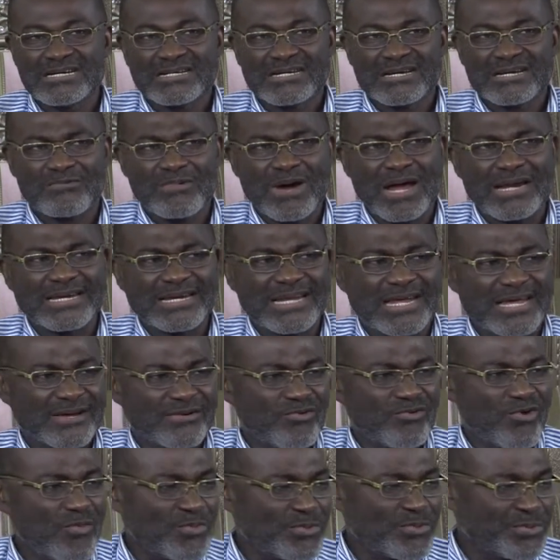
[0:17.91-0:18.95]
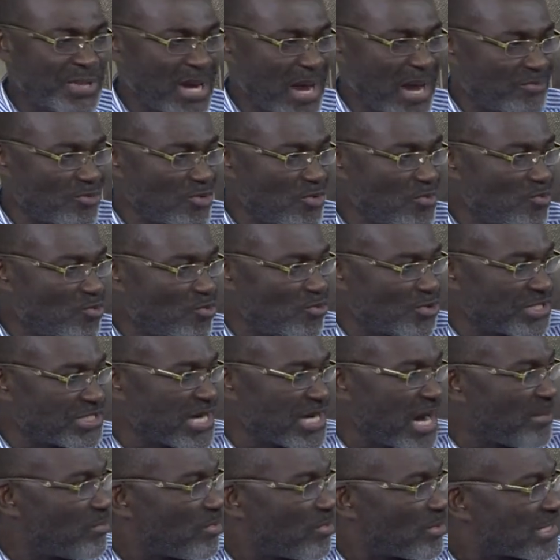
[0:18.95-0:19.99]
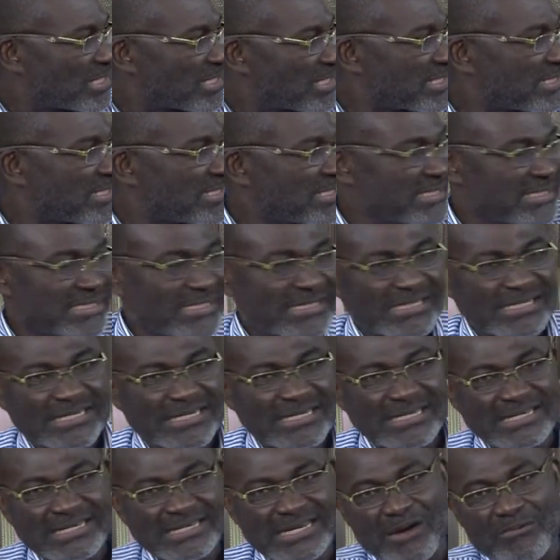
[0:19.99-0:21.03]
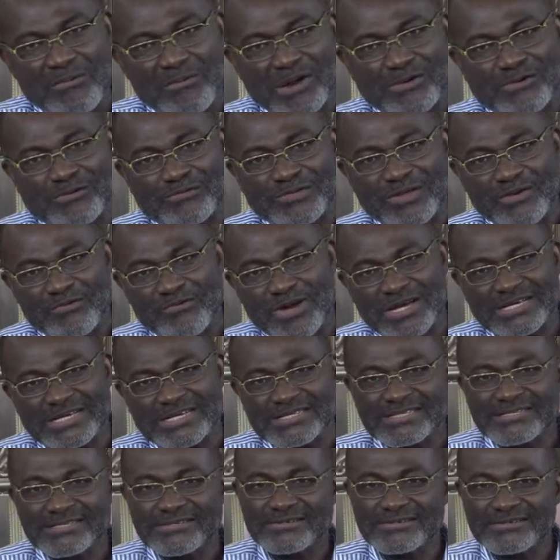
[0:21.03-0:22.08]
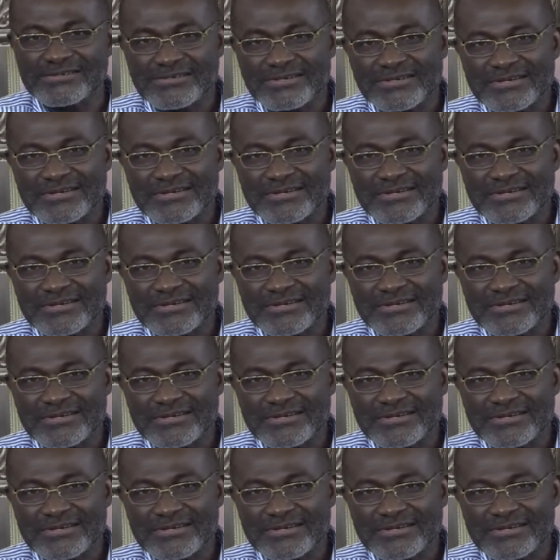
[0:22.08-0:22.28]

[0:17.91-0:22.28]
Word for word: And one day, Om Chamnom Kojina Bontin, now one of the workers, you know,